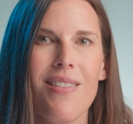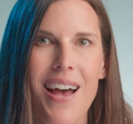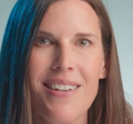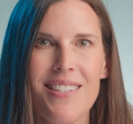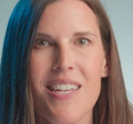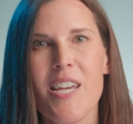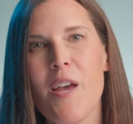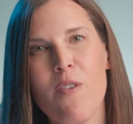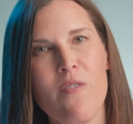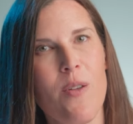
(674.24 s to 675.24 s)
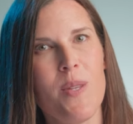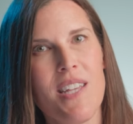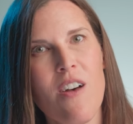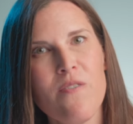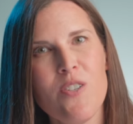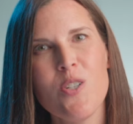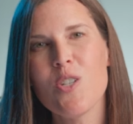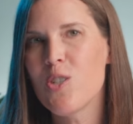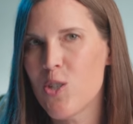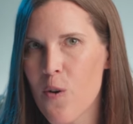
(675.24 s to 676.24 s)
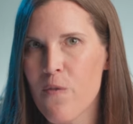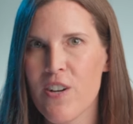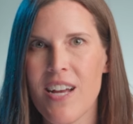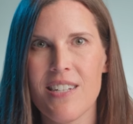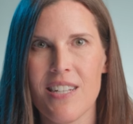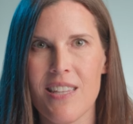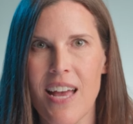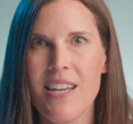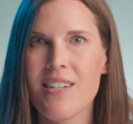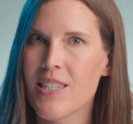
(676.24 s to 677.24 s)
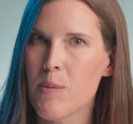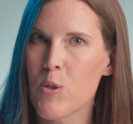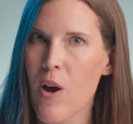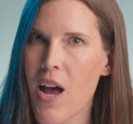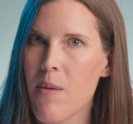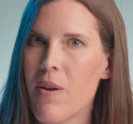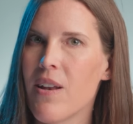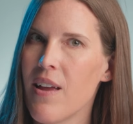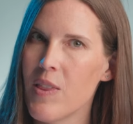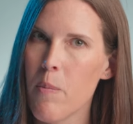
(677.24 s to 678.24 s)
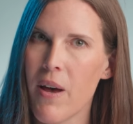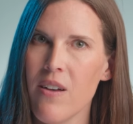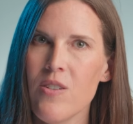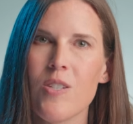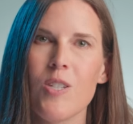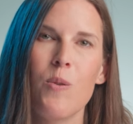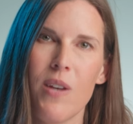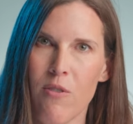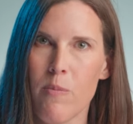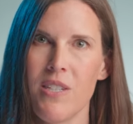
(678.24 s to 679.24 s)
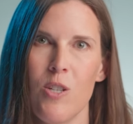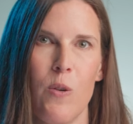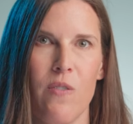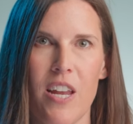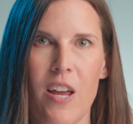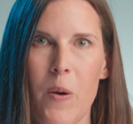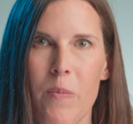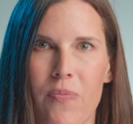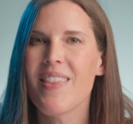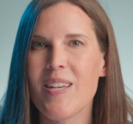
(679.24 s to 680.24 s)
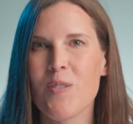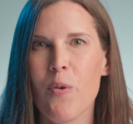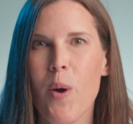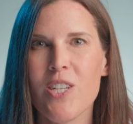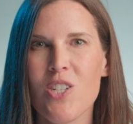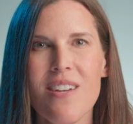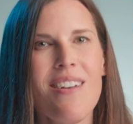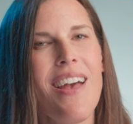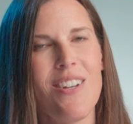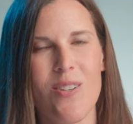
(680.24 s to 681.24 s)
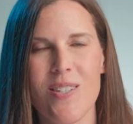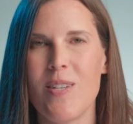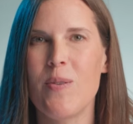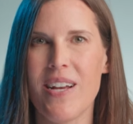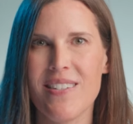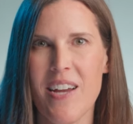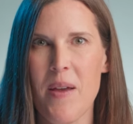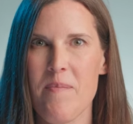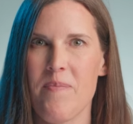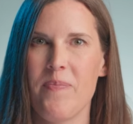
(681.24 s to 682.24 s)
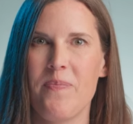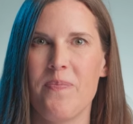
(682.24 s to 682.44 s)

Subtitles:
Lastly, if you found this helpful, don't forget to like, subscribe, and hit the bell so you never miss a new video. Thanks for watching, and I'll see you next time.